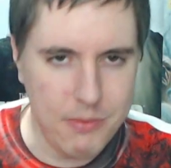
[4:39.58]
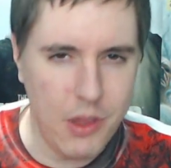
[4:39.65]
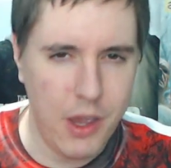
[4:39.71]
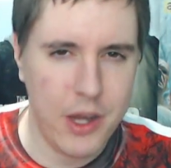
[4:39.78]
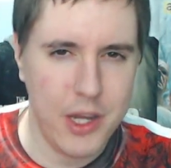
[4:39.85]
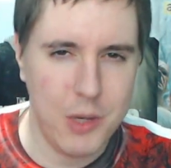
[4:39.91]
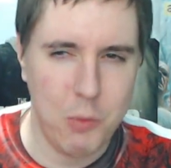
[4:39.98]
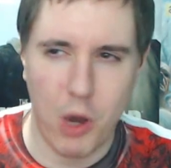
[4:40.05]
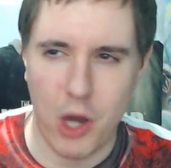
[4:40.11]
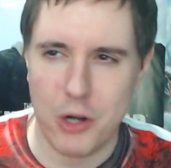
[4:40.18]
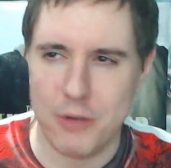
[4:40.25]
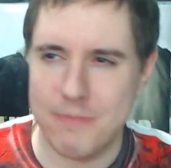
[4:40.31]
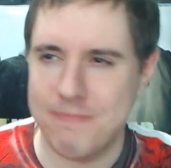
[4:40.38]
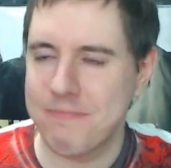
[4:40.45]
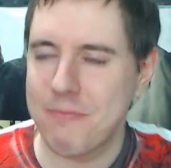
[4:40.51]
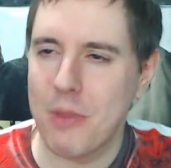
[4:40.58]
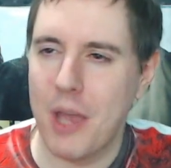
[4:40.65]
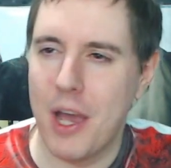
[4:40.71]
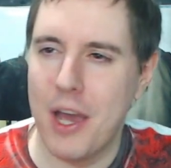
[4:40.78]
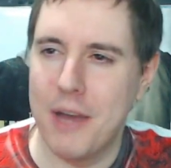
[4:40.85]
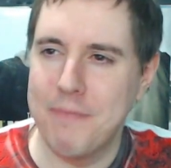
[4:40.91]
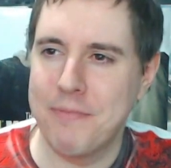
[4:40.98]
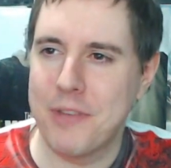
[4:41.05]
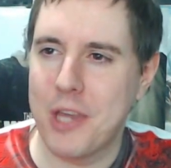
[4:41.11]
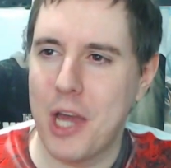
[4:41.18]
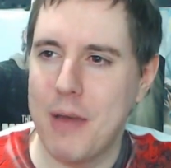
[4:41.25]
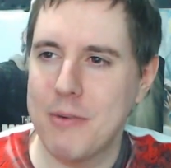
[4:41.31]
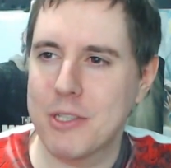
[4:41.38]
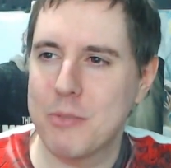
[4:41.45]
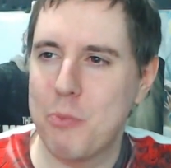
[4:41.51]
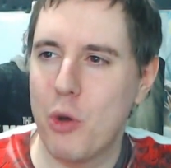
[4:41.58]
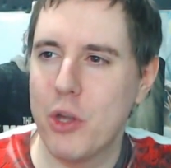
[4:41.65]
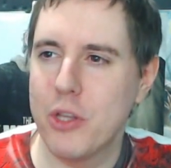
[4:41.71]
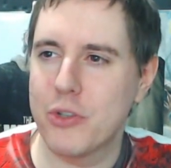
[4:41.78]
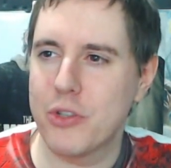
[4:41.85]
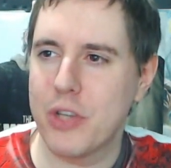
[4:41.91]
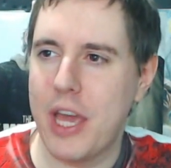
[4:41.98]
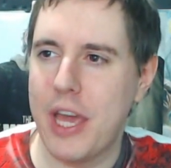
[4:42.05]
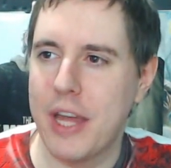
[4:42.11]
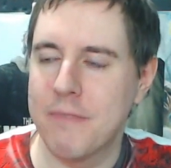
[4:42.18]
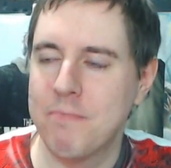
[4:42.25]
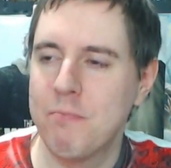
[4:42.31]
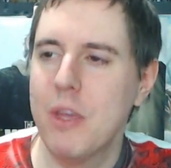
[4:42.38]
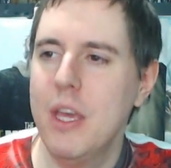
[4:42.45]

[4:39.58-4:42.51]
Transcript: I need water. Comic spoilers ahead.